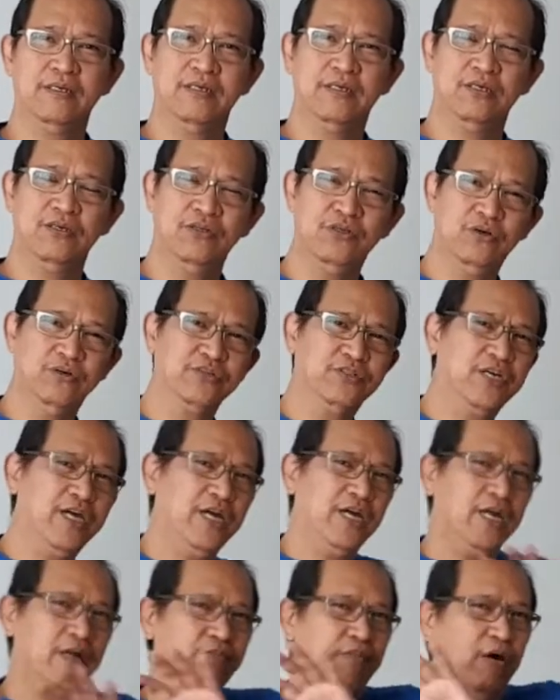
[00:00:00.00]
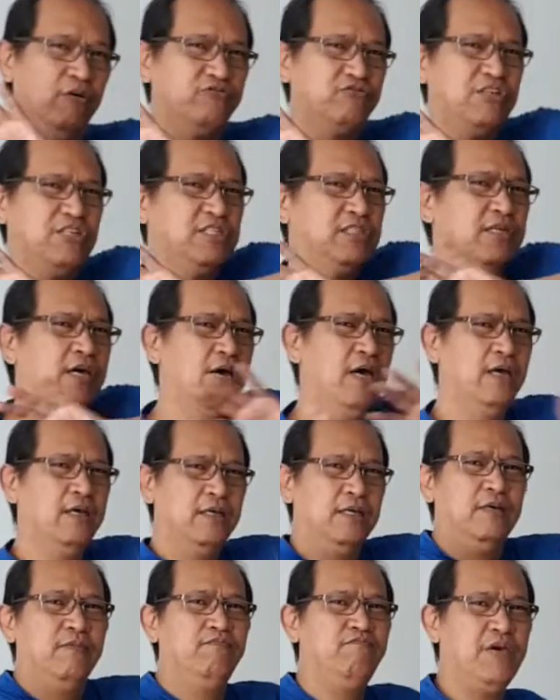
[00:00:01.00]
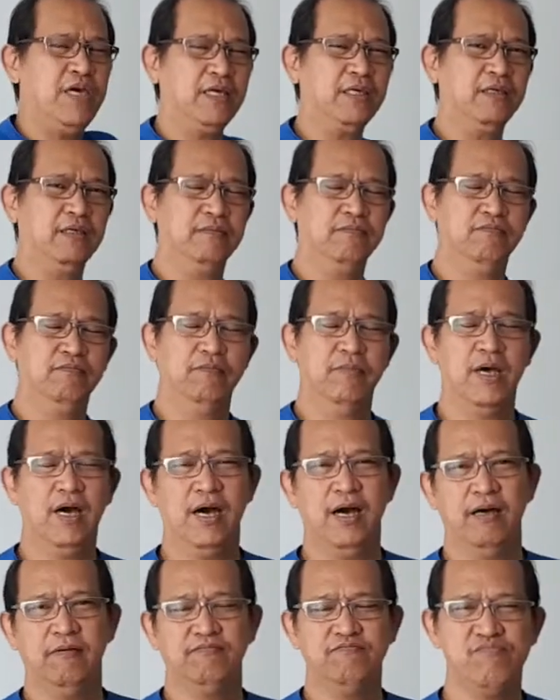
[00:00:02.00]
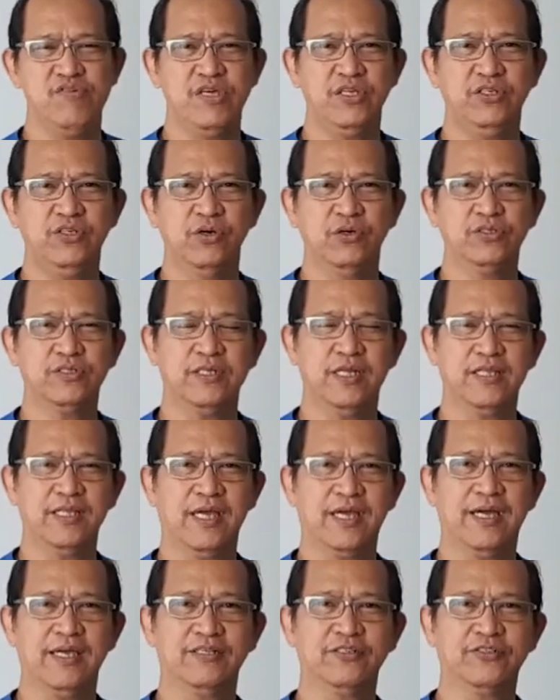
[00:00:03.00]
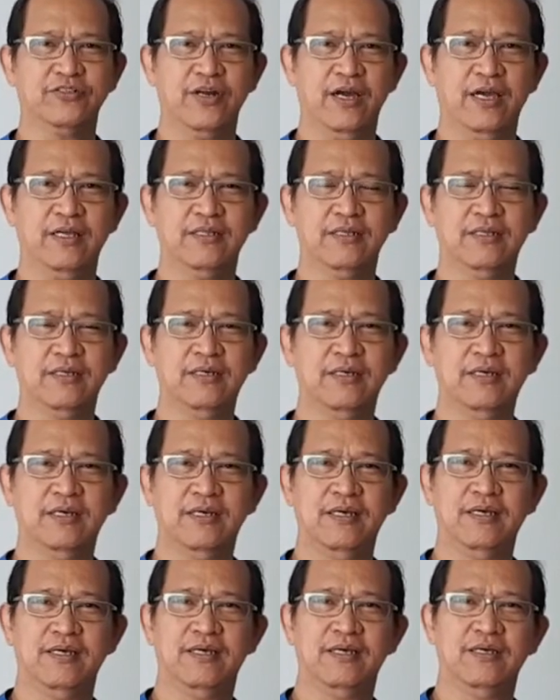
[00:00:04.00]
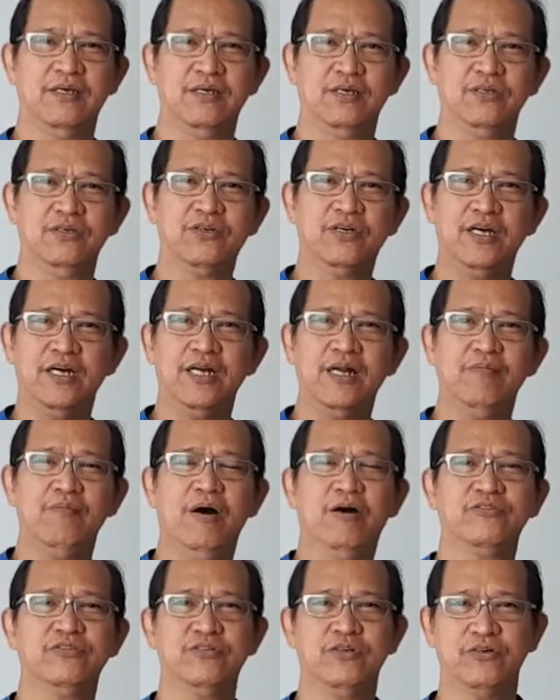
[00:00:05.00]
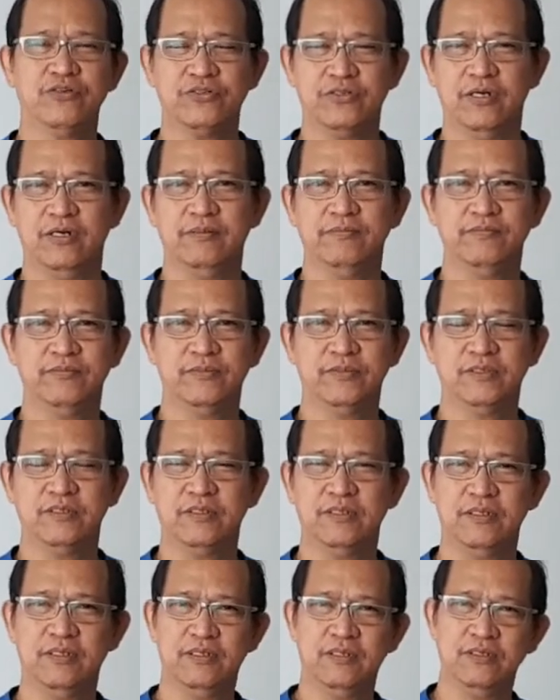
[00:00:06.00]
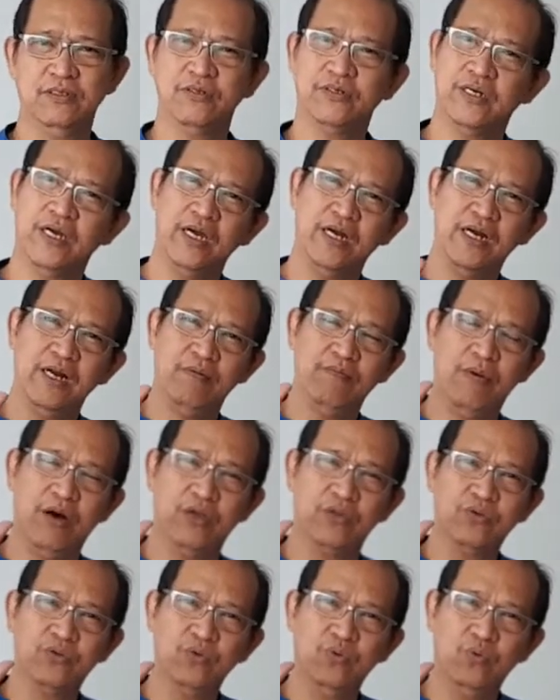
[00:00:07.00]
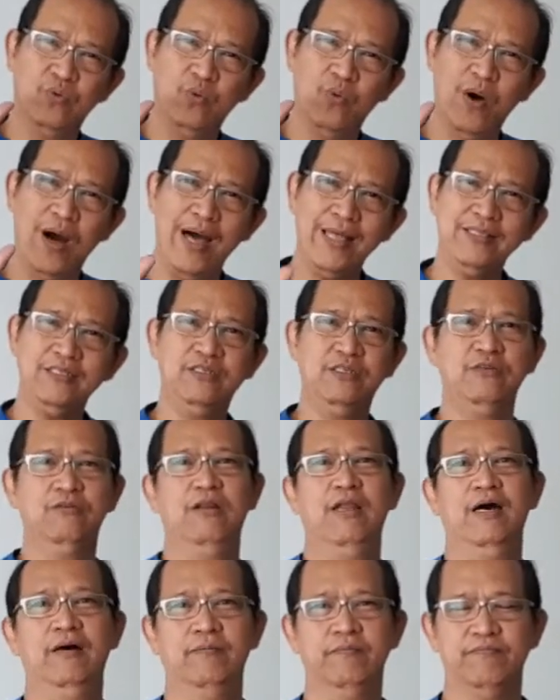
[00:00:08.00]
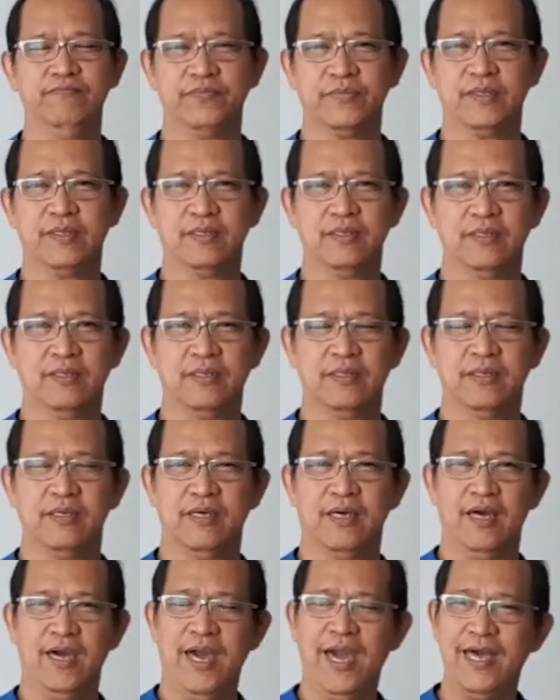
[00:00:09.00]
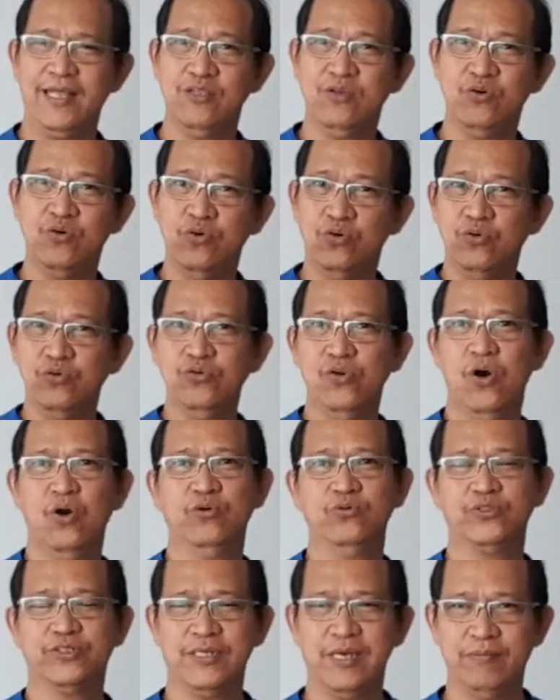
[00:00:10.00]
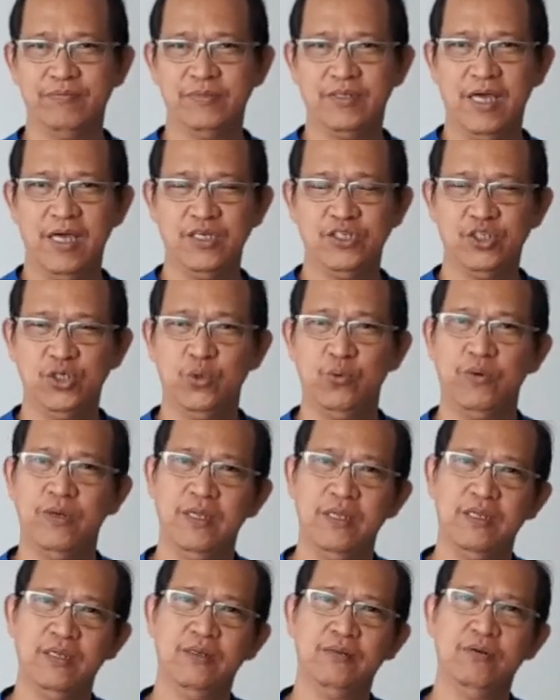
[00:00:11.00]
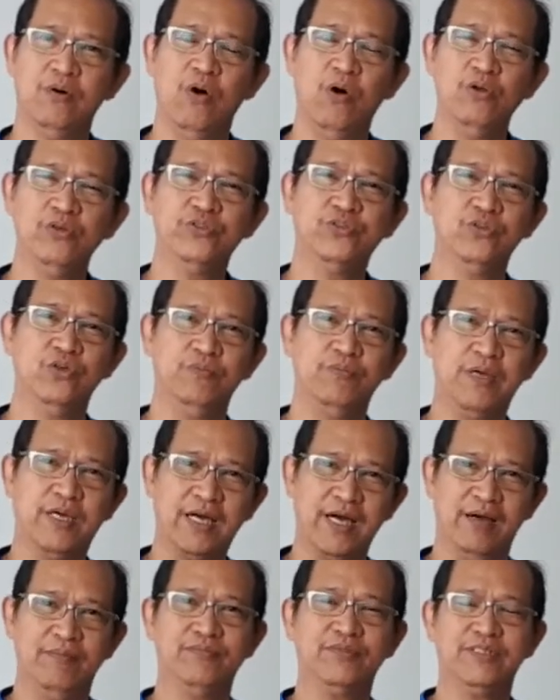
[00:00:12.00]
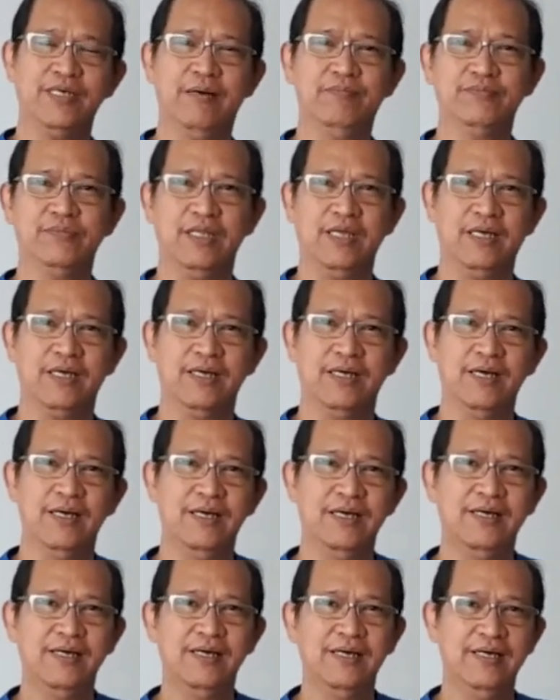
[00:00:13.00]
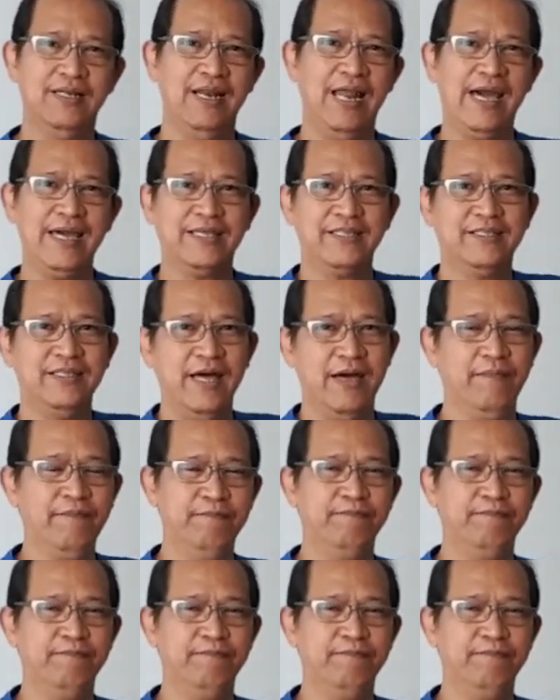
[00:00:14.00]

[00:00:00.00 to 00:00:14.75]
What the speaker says: You don't care about these big videos that they can create. You care about yourself. You care about what you love. And who knows, someday you will also become something like them.